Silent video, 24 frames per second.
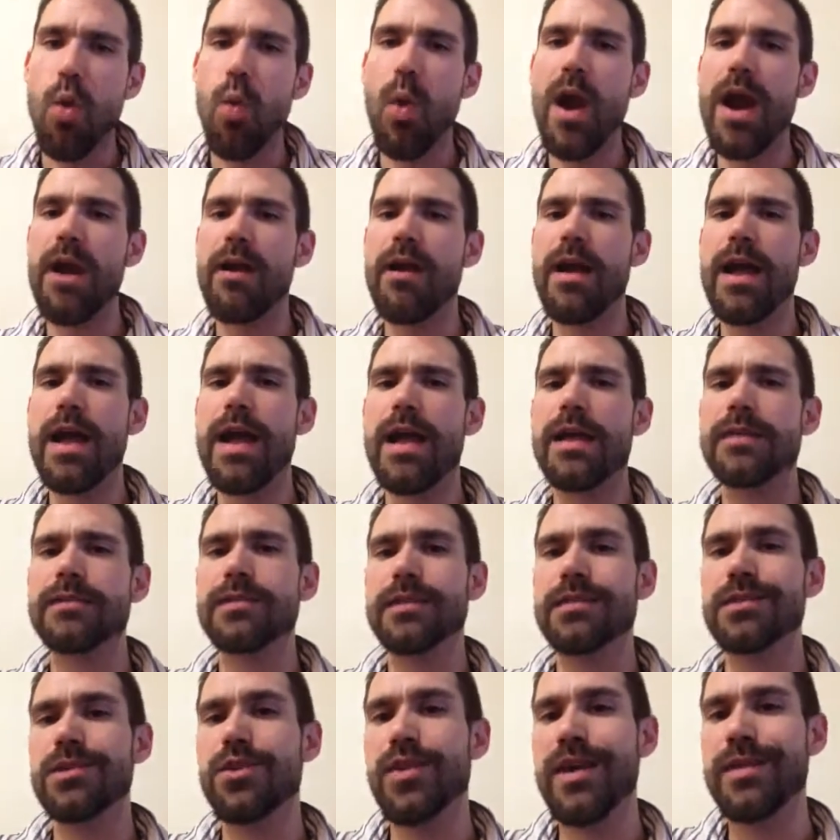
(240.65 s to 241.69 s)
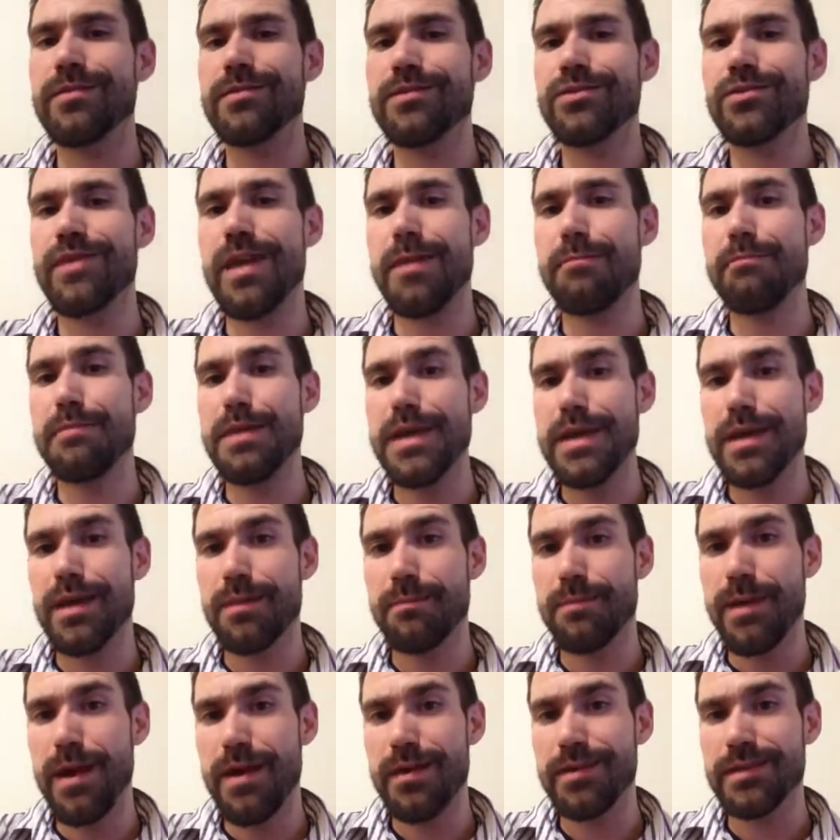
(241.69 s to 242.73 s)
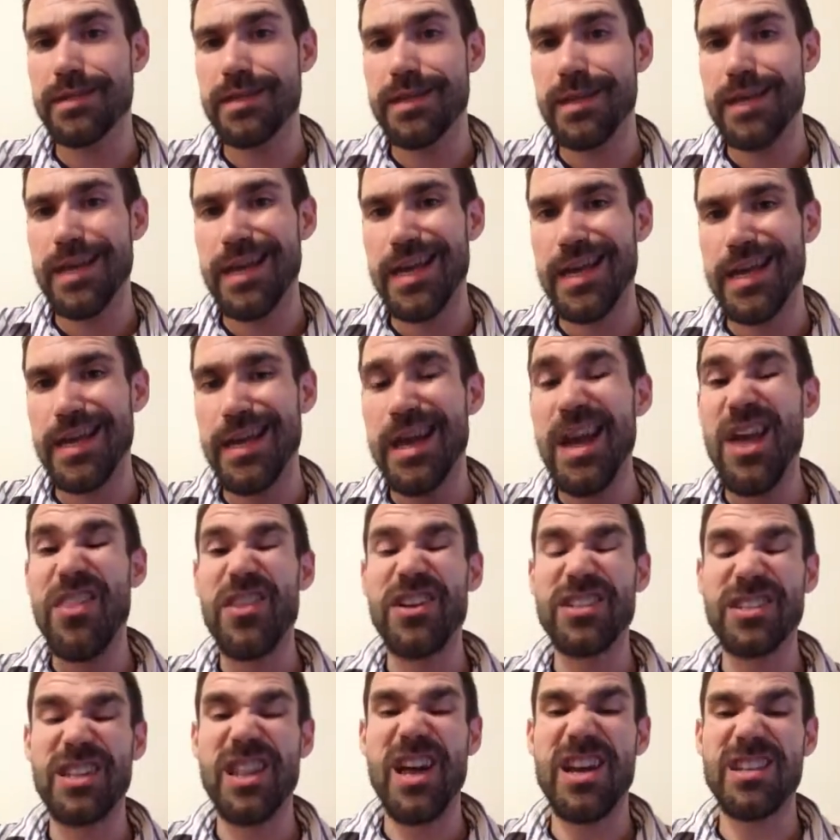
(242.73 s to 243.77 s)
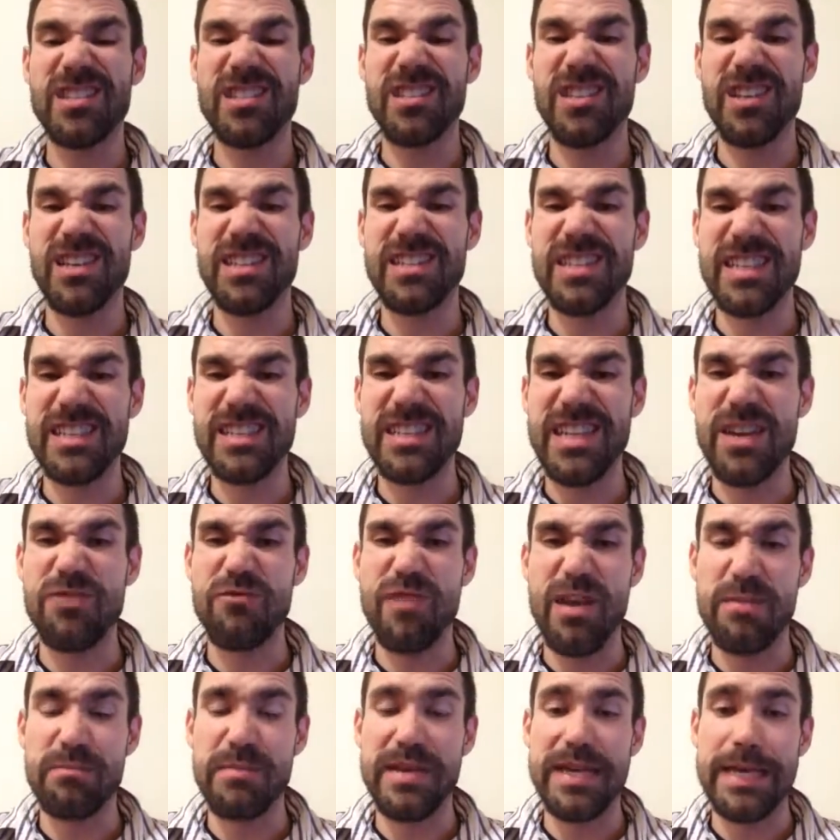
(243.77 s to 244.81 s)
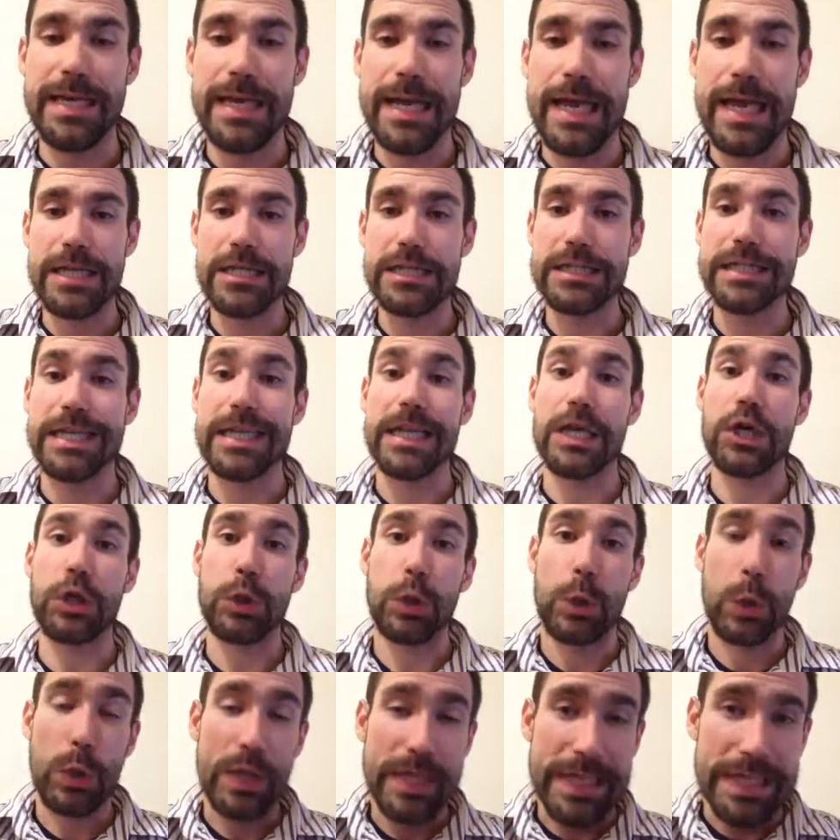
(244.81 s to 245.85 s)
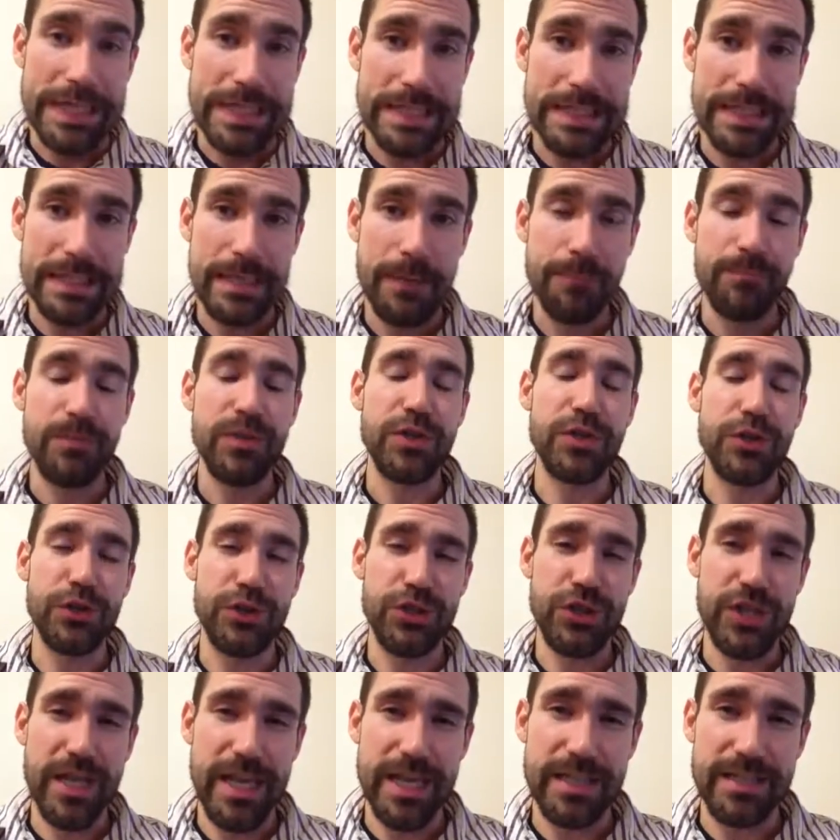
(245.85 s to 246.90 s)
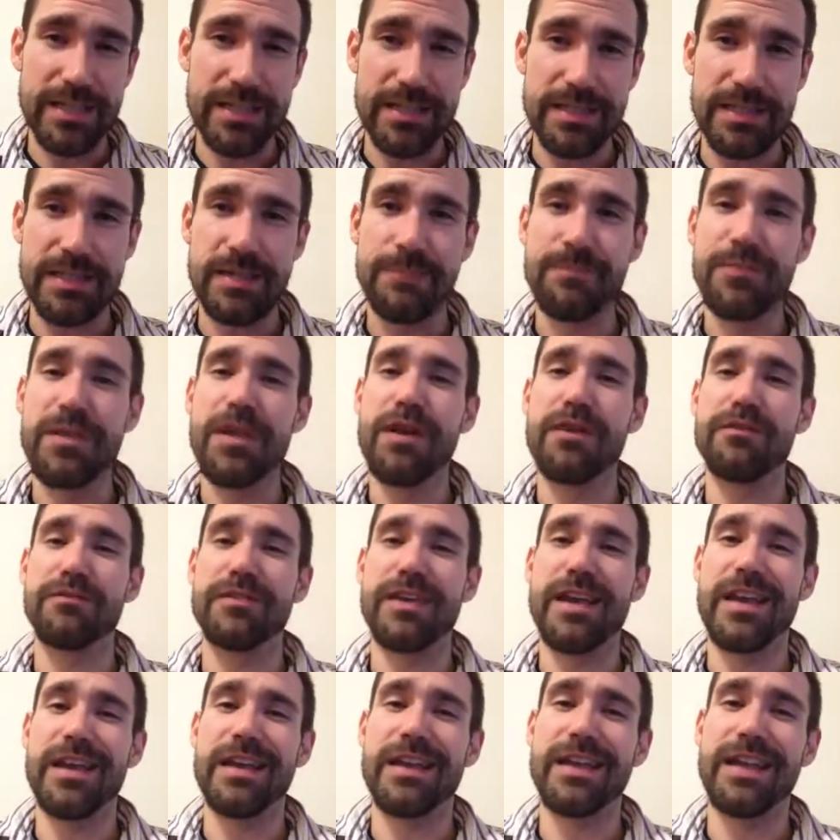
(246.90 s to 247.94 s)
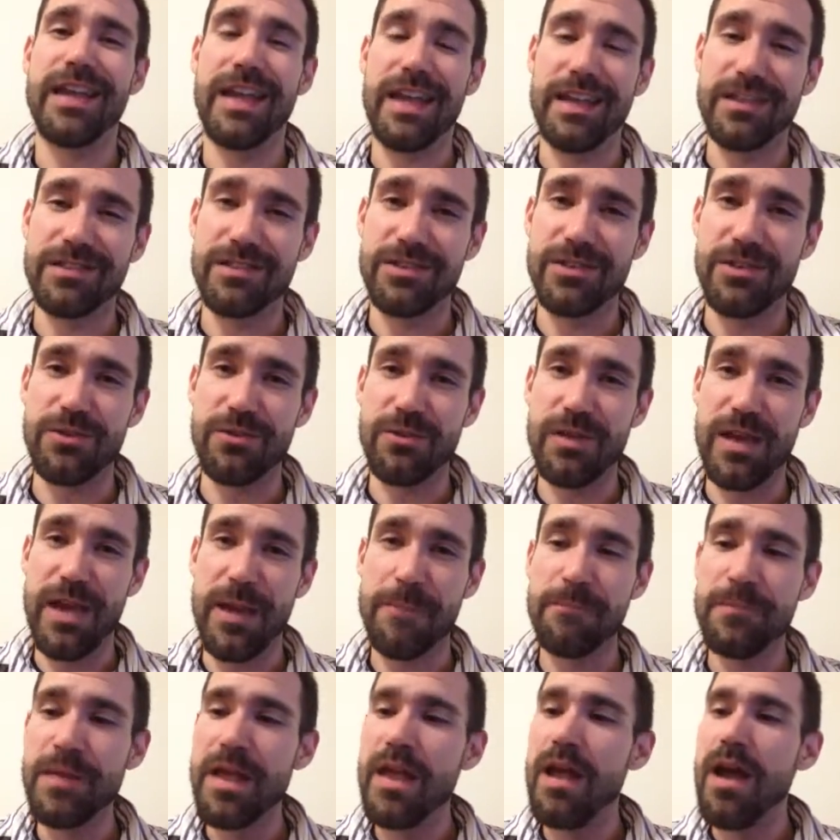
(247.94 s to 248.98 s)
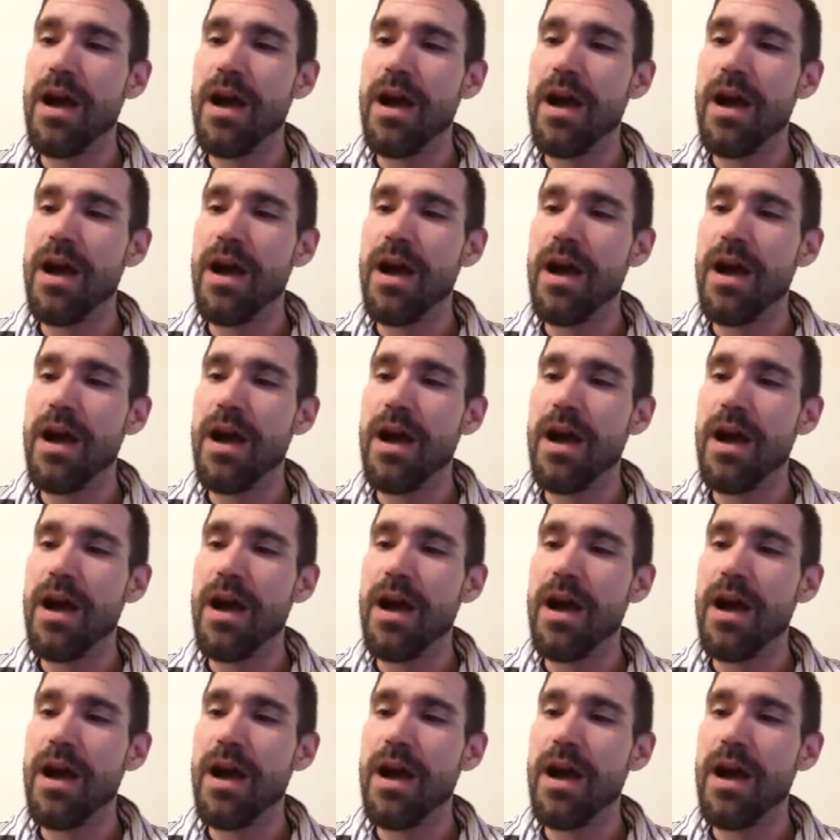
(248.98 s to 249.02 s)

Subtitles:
Whereas, let's go ahead and do that meat comparison again. There's a lot of studies that say red meat actually increase your chances of getting cancer, okay?